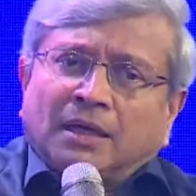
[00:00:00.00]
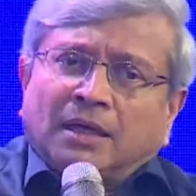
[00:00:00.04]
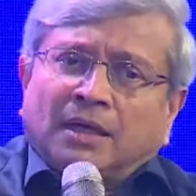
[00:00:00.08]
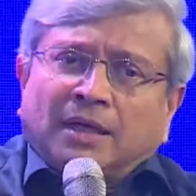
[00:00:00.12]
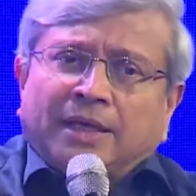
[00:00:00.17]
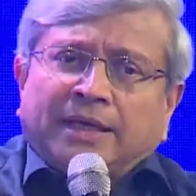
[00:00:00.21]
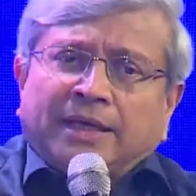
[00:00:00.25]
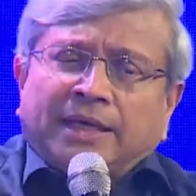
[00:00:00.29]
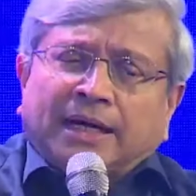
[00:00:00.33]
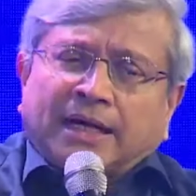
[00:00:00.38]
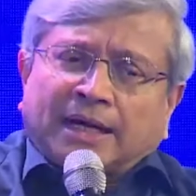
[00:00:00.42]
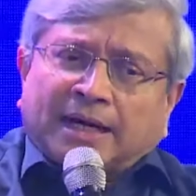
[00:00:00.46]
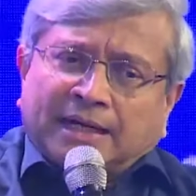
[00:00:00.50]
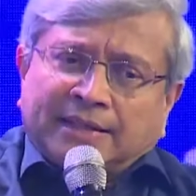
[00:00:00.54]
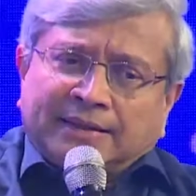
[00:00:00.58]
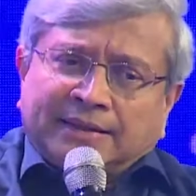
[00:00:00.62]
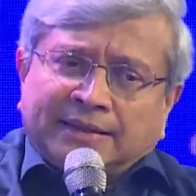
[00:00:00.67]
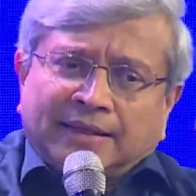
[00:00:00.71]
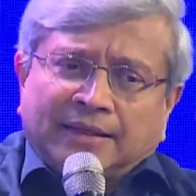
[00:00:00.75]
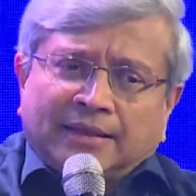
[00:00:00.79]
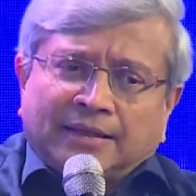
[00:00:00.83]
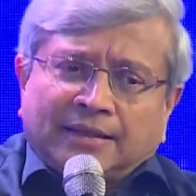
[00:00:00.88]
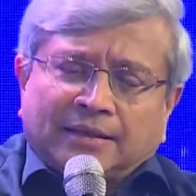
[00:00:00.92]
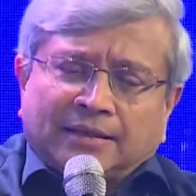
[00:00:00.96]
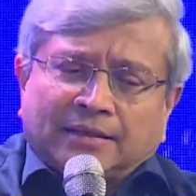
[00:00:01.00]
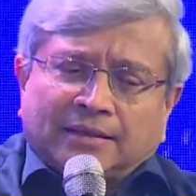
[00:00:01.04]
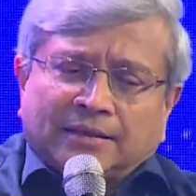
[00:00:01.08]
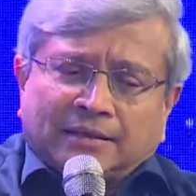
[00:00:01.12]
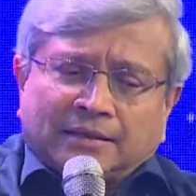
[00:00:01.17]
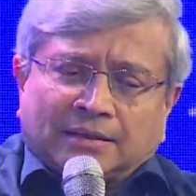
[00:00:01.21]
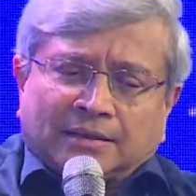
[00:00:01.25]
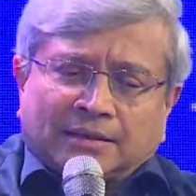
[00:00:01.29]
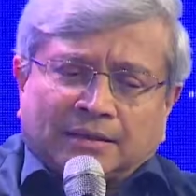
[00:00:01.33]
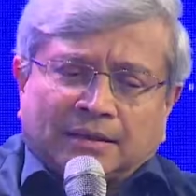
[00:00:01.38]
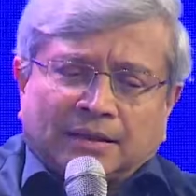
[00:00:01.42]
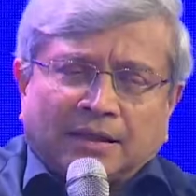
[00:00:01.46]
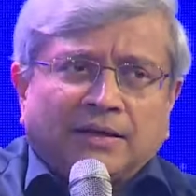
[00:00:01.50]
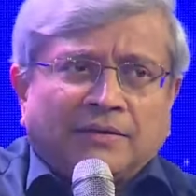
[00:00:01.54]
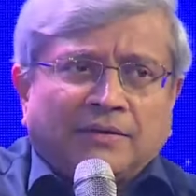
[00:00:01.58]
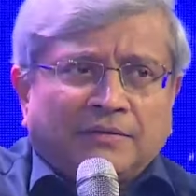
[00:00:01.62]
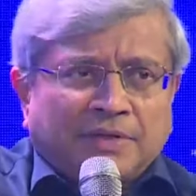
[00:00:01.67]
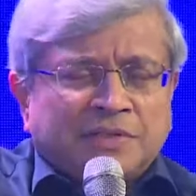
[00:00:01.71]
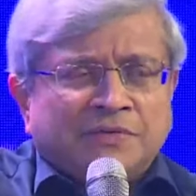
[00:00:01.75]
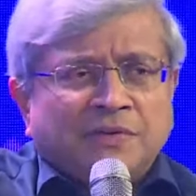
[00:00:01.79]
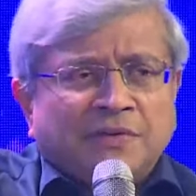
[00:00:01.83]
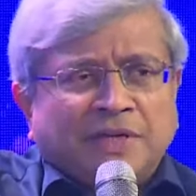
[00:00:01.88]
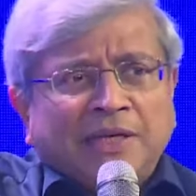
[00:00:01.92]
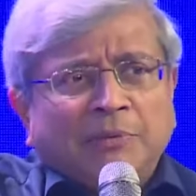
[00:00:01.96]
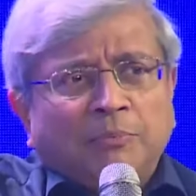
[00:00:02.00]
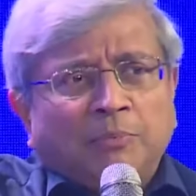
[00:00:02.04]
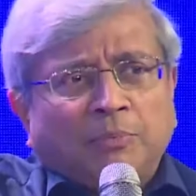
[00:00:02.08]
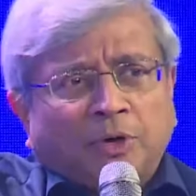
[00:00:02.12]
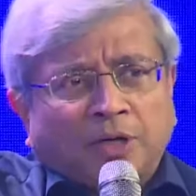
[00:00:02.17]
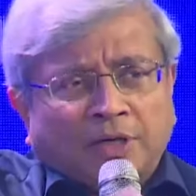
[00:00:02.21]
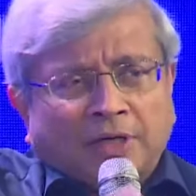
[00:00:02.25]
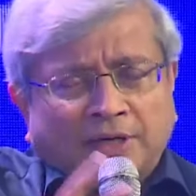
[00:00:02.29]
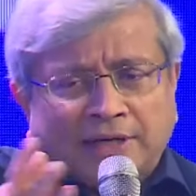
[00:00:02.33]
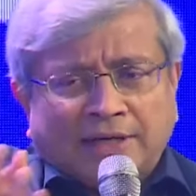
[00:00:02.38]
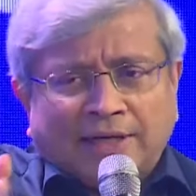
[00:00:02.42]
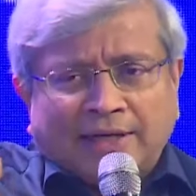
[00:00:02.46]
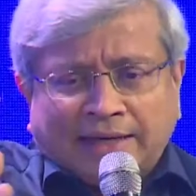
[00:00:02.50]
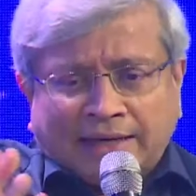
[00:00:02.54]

Yeah, I think uh, it's very important.